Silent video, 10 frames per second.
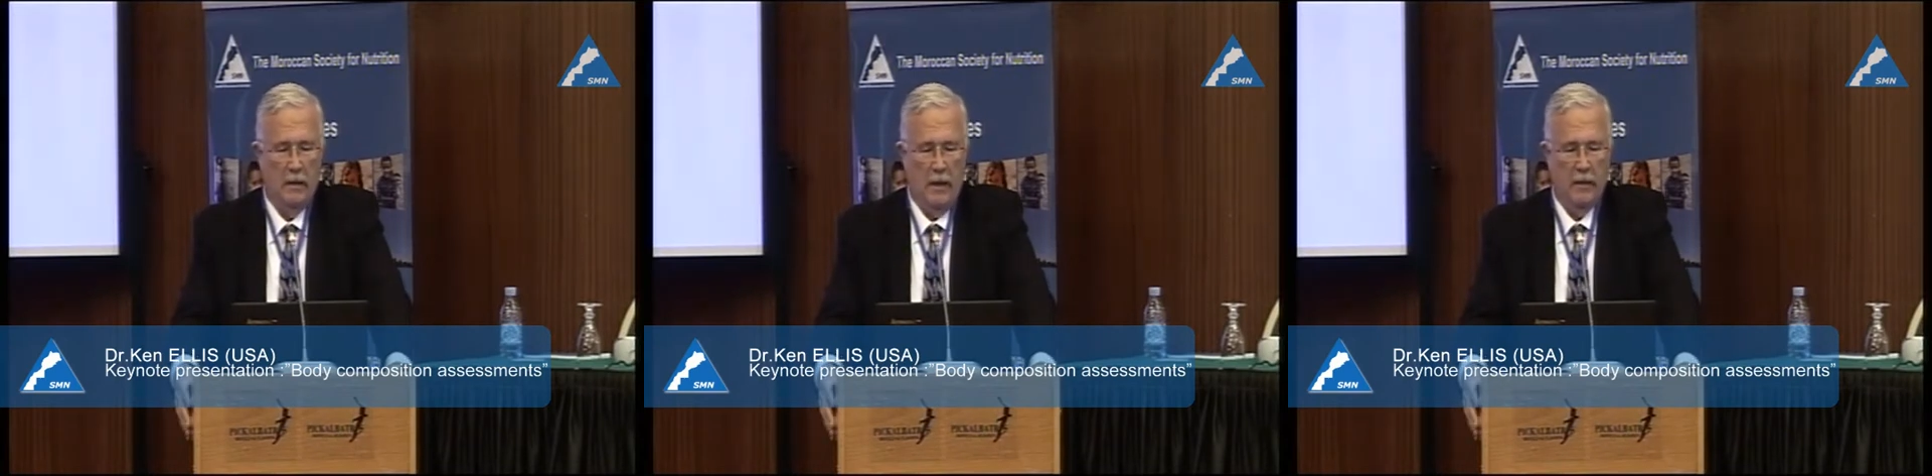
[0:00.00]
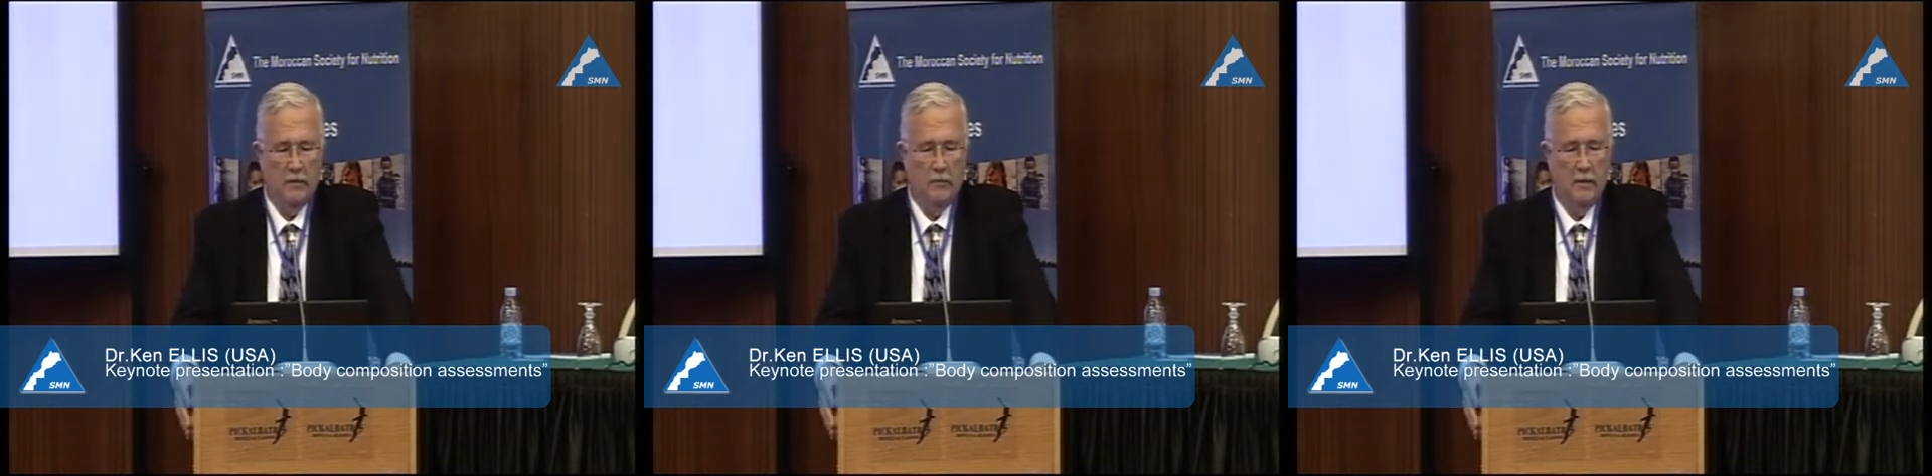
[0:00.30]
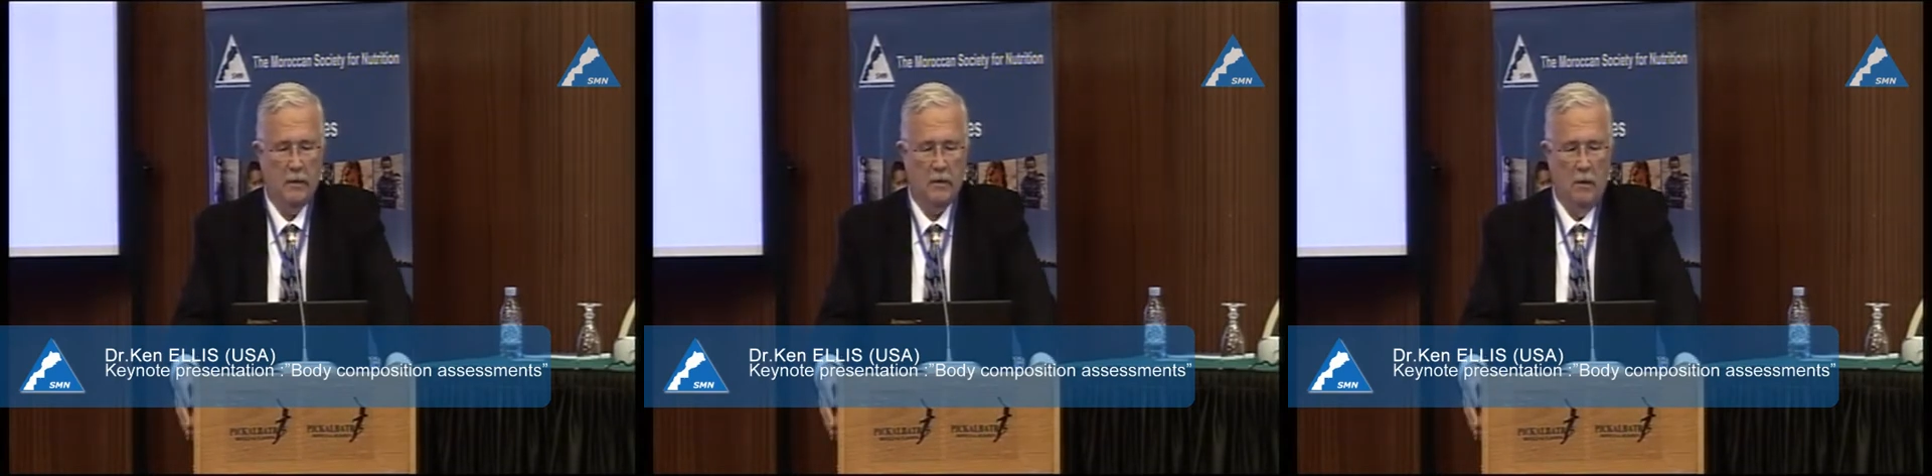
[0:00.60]
That
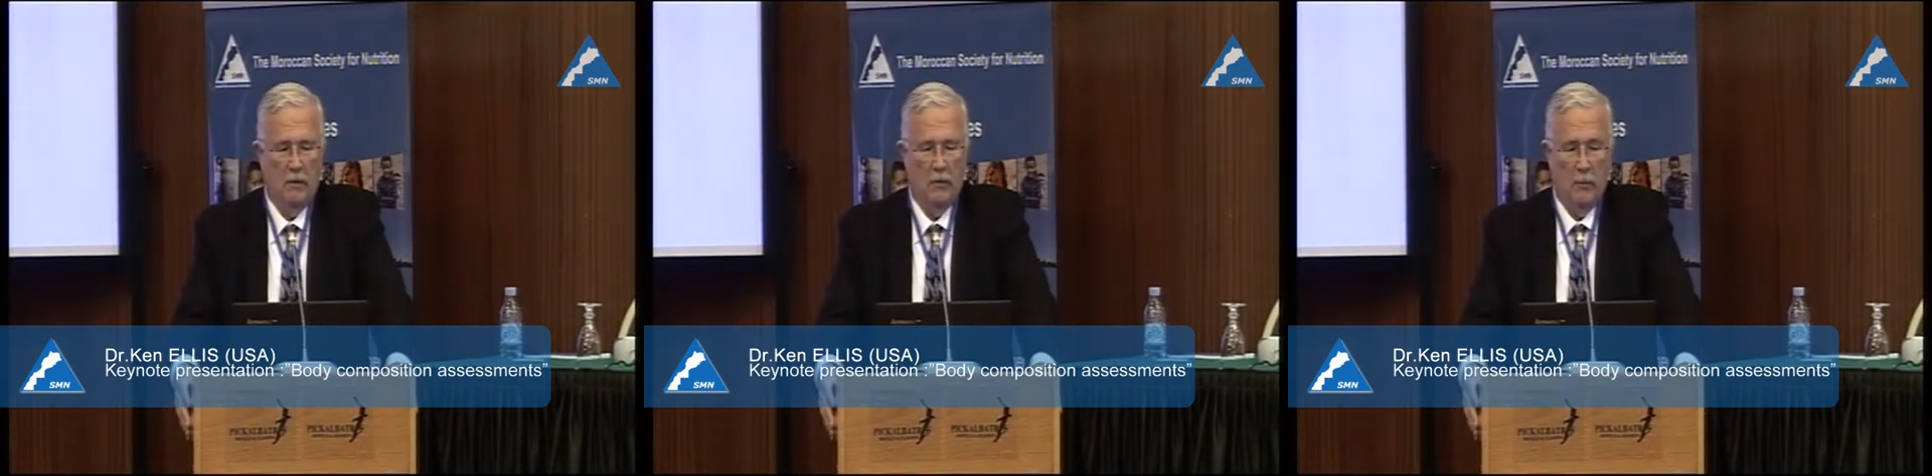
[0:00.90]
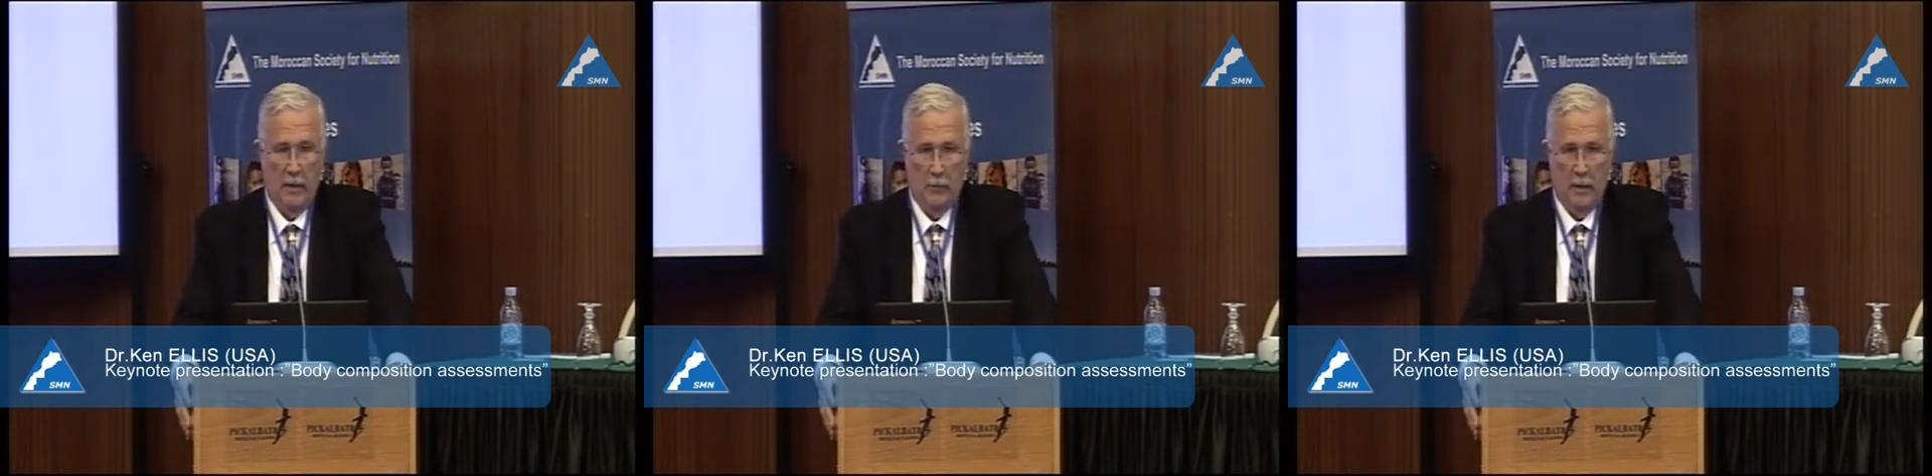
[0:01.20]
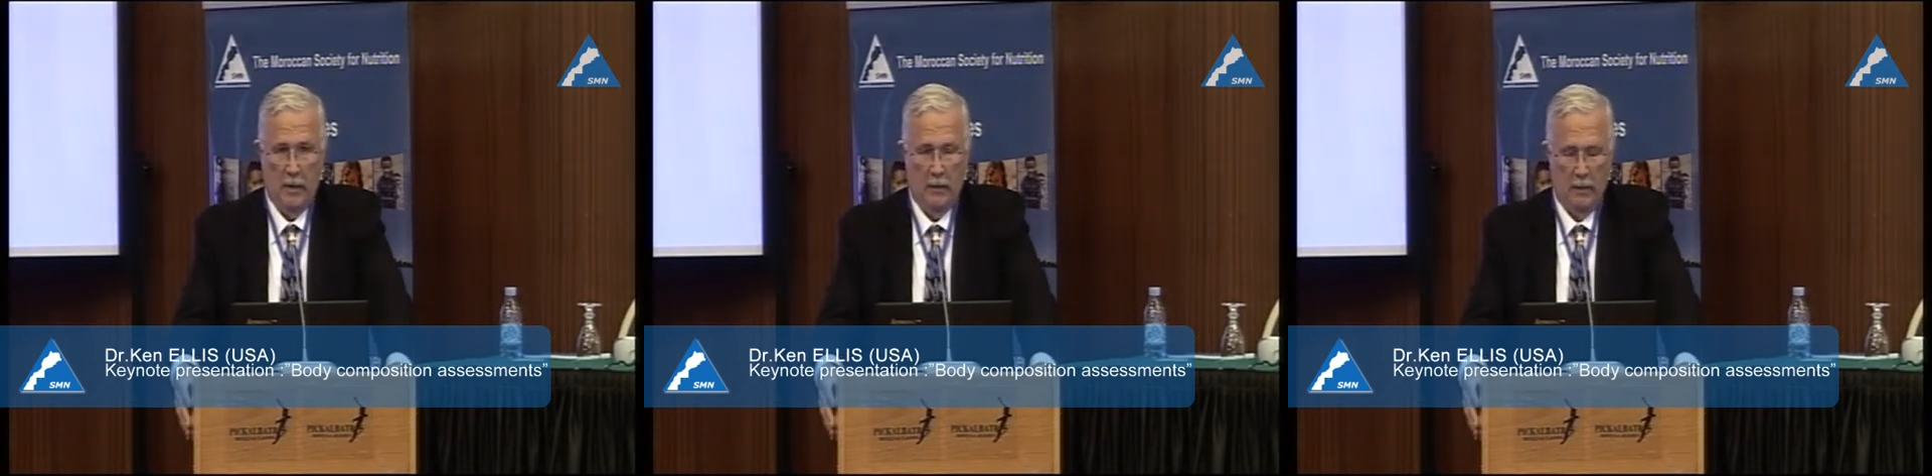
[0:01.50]
instrument is called the
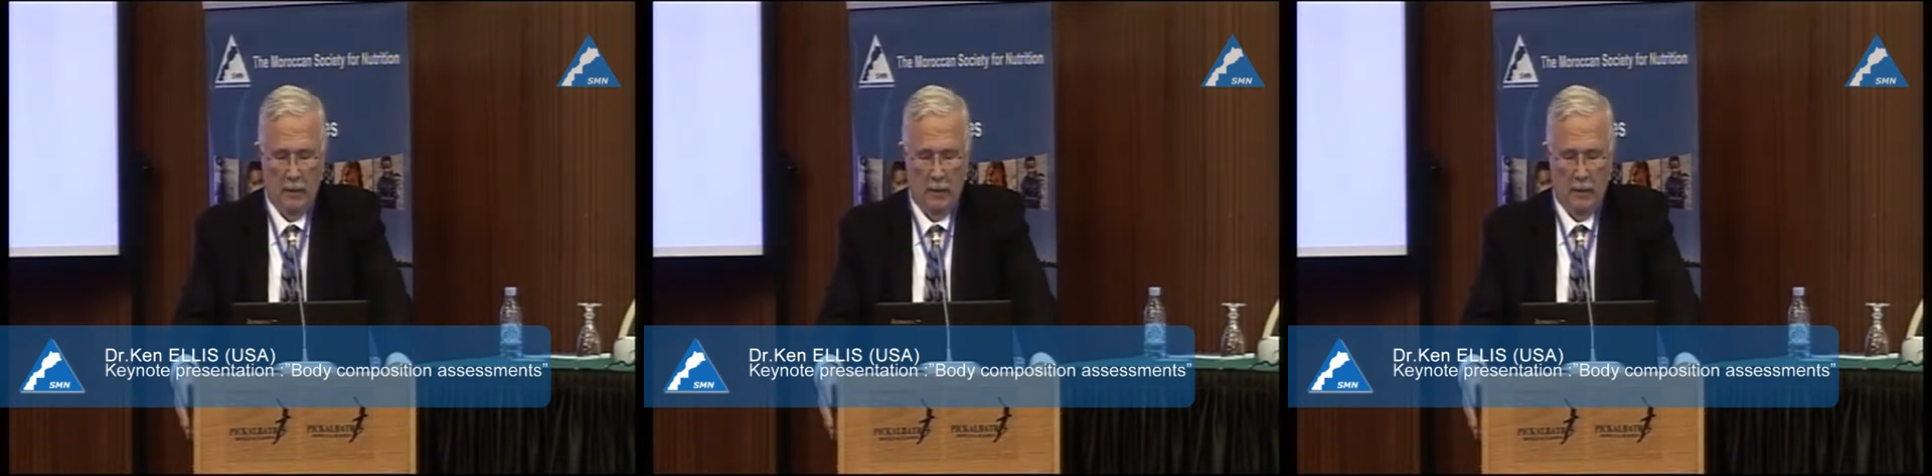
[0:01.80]
Peapod.